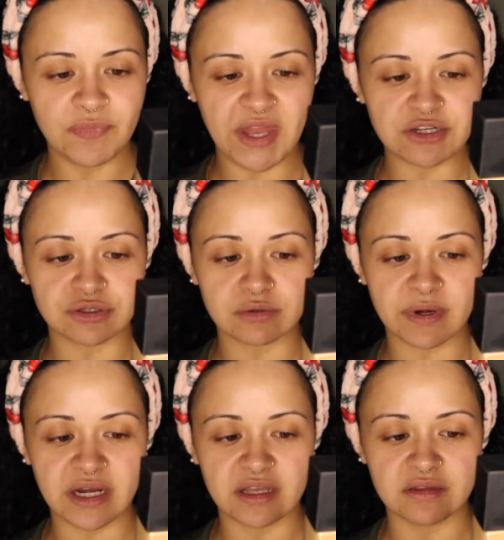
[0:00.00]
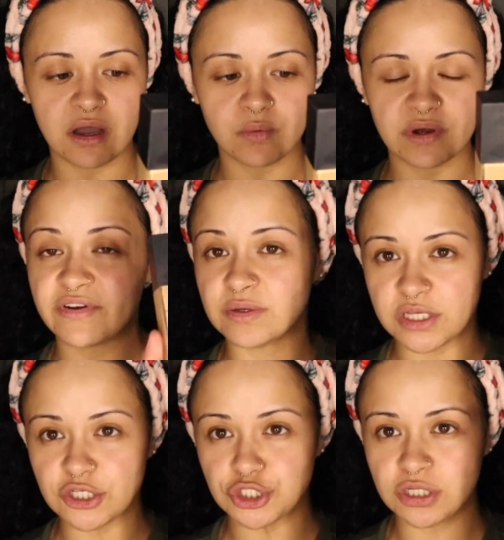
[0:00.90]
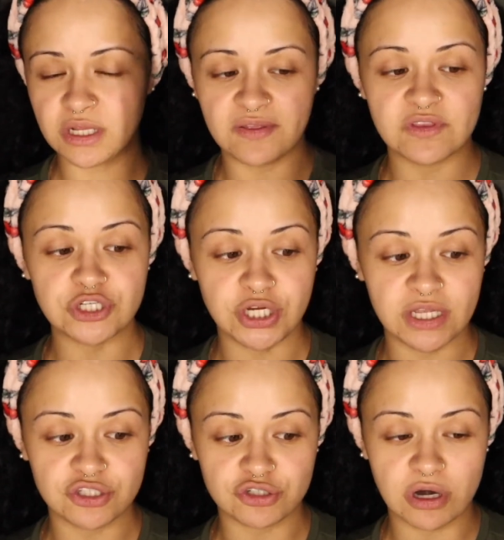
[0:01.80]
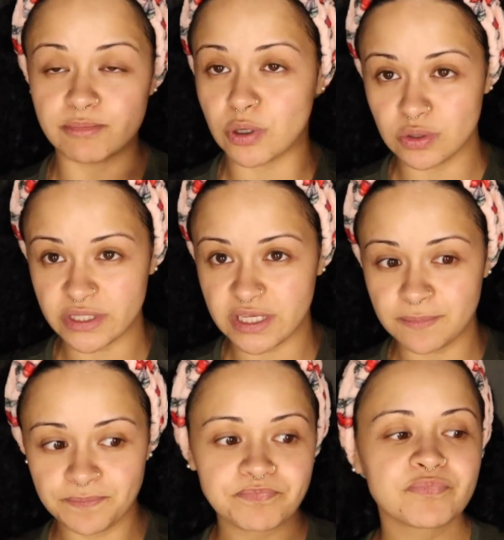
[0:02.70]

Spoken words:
Natural Radiant Longwear Foundation in the shade Stromboli.